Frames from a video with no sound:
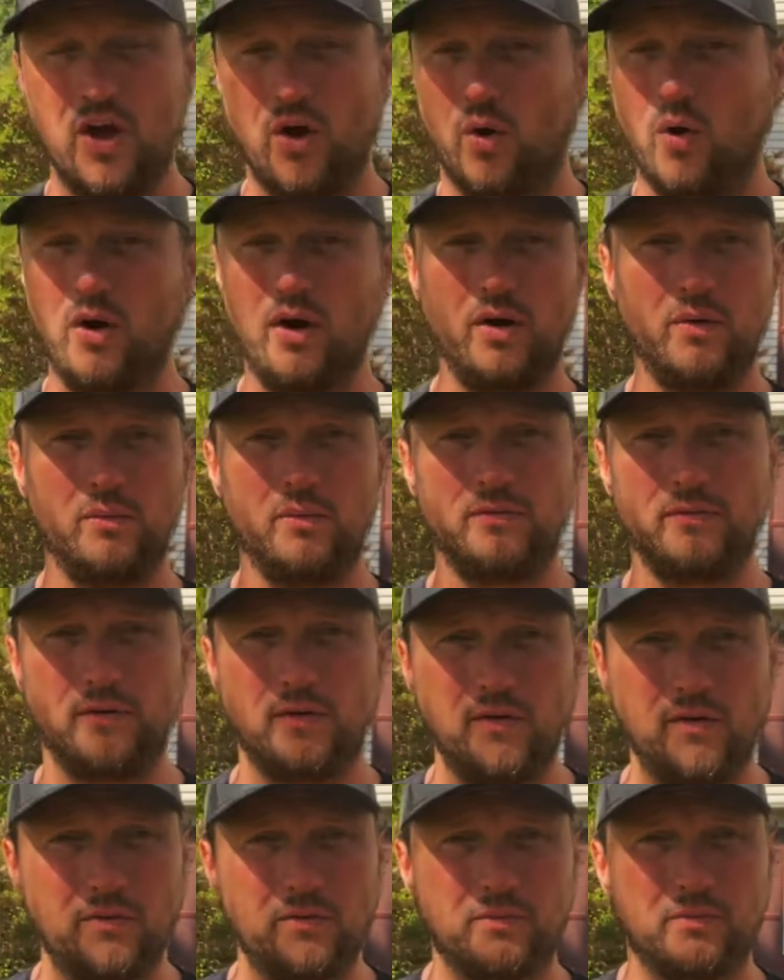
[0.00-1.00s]
or a
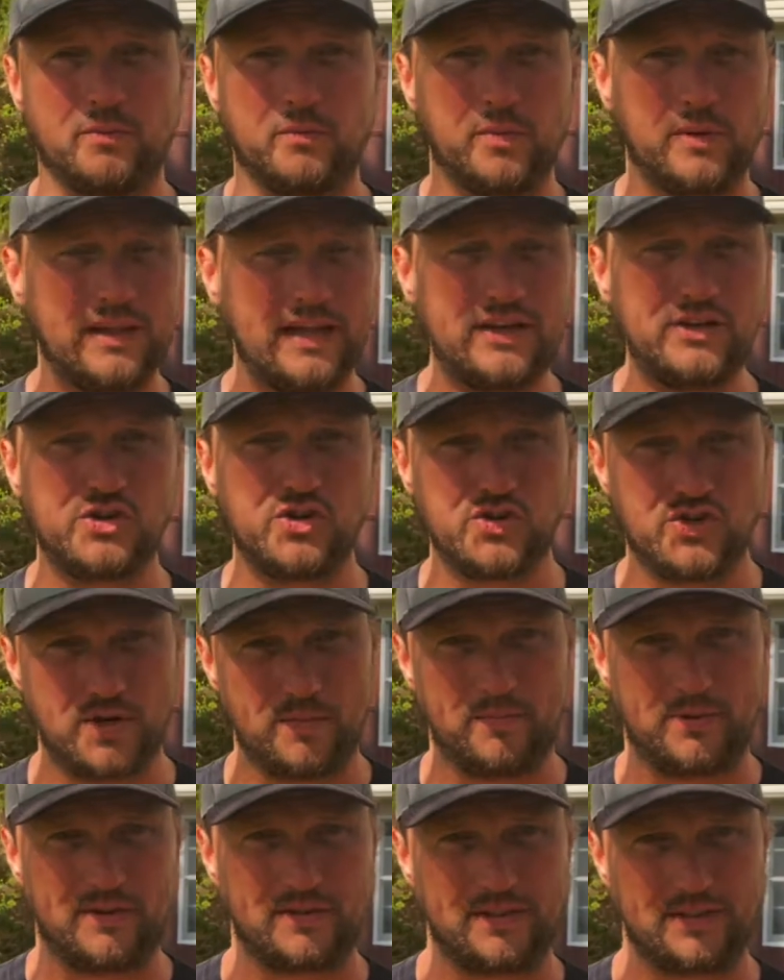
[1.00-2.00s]
referral relationship
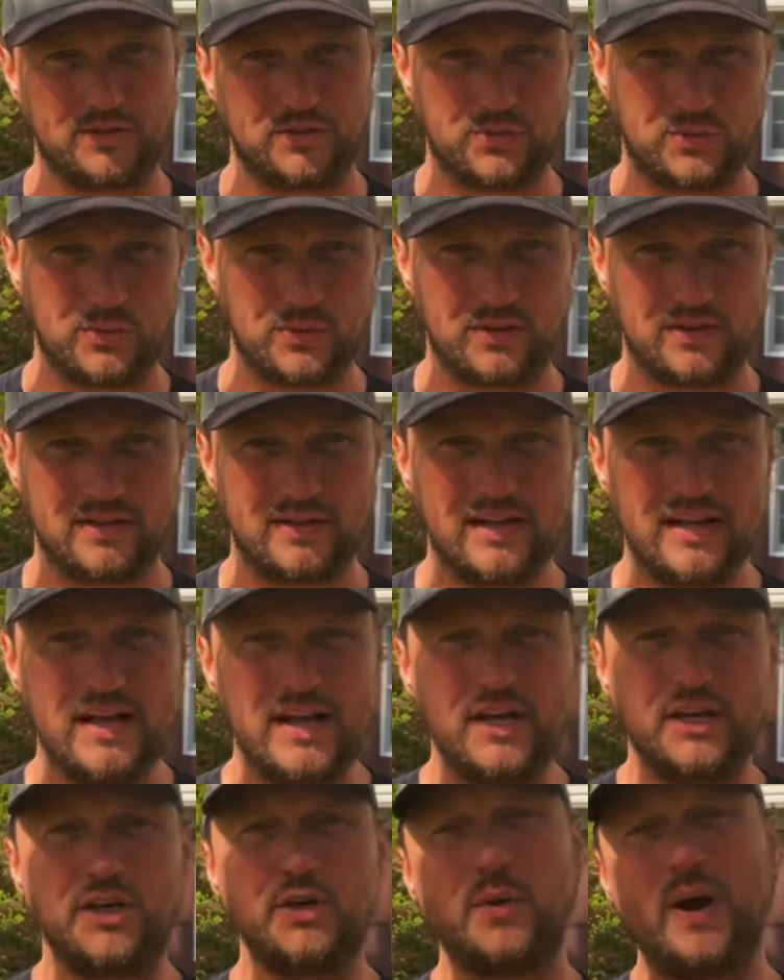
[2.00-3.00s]
building tool,
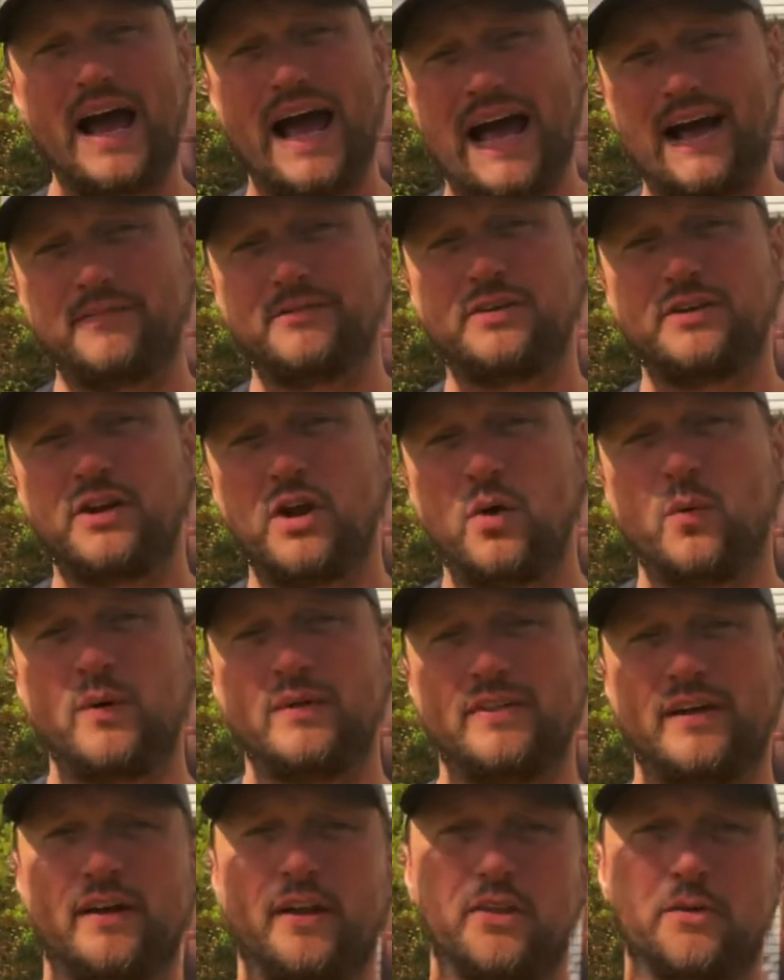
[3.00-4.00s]
you have to know what
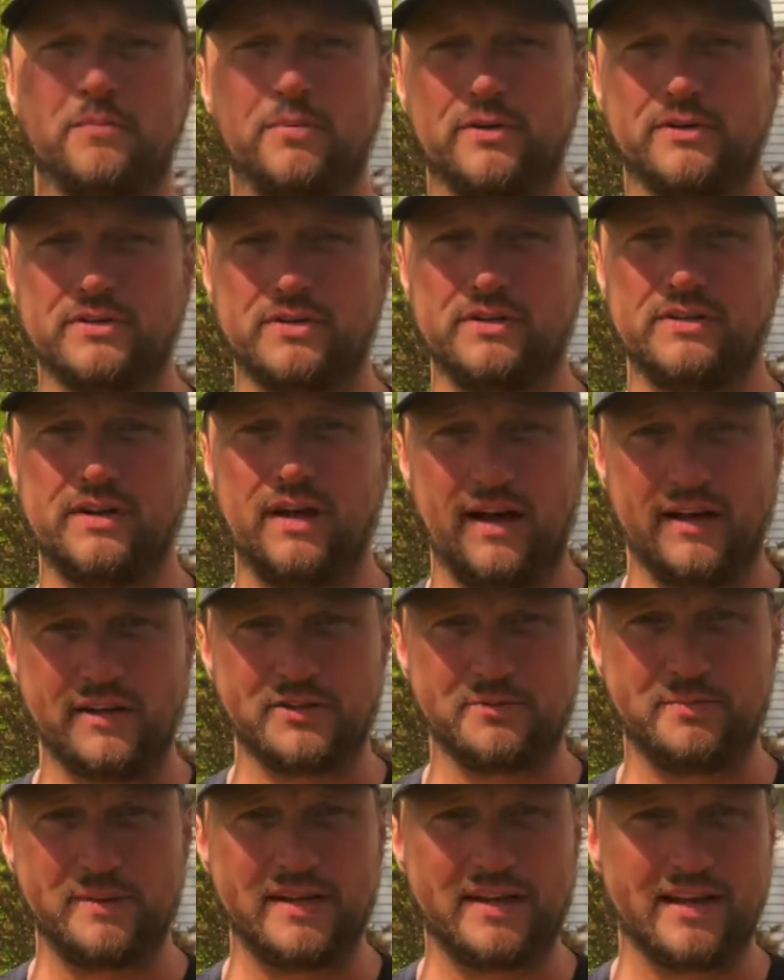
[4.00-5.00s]
that other person does.
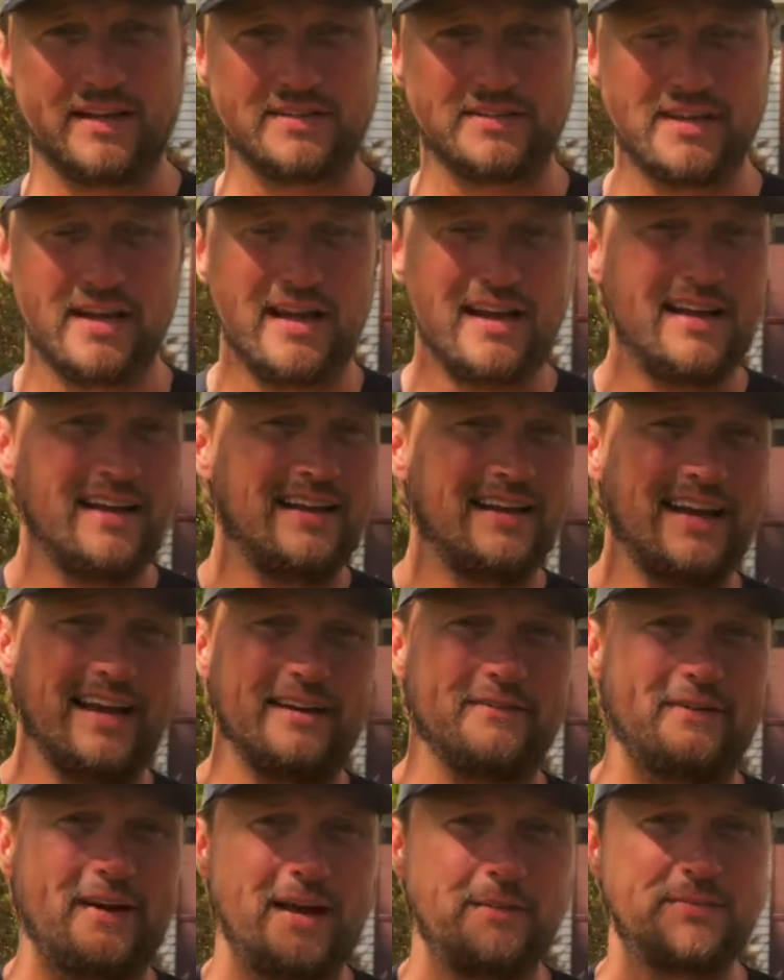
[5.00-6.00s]
Because
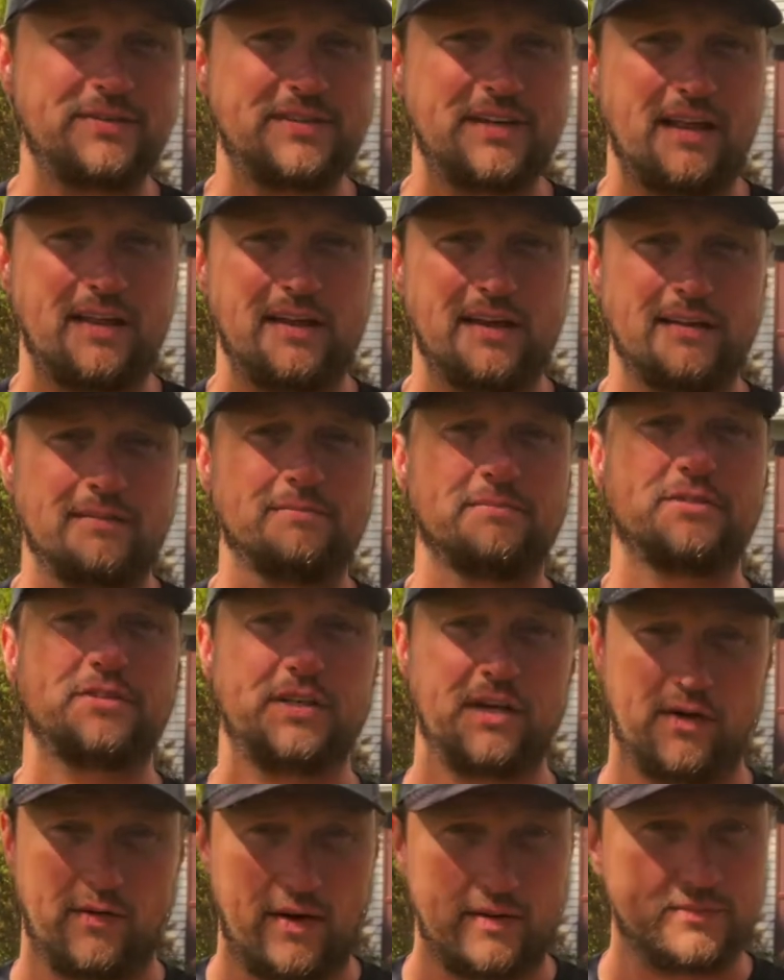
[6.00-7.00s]
if I'm selling
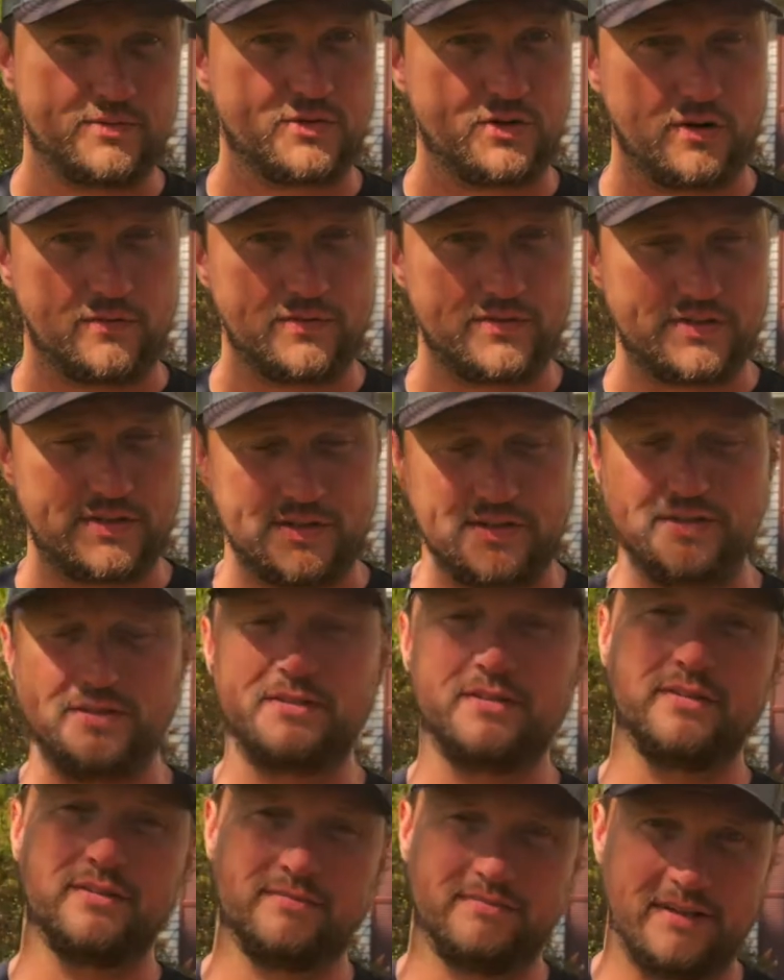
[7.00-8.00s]
CRM
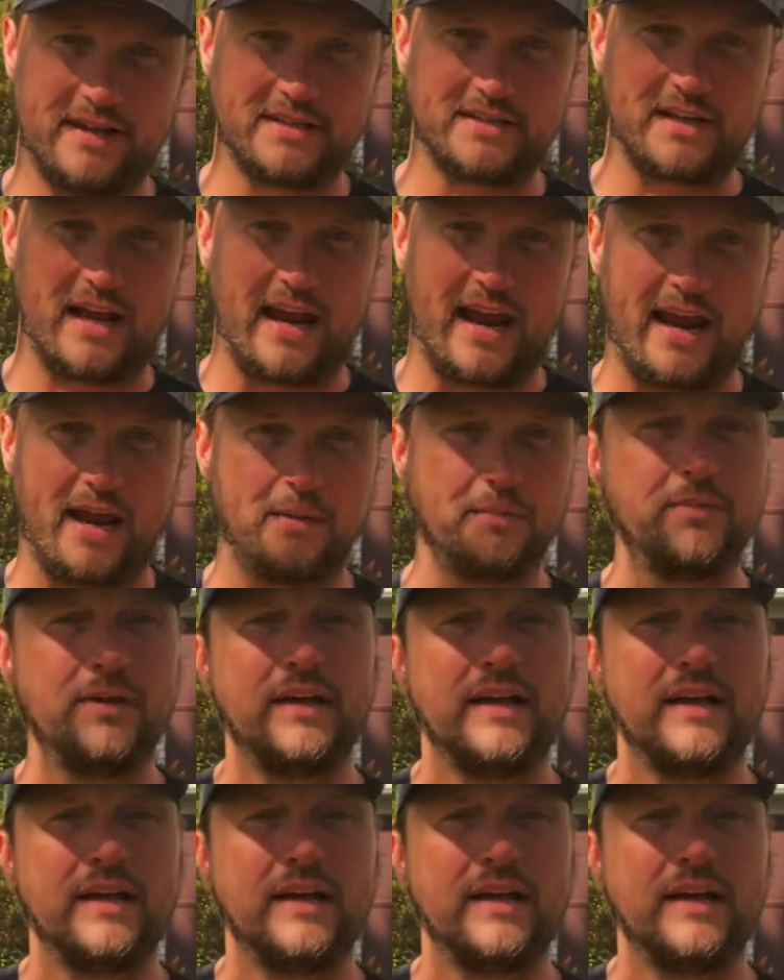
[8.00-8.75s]
services, as I am,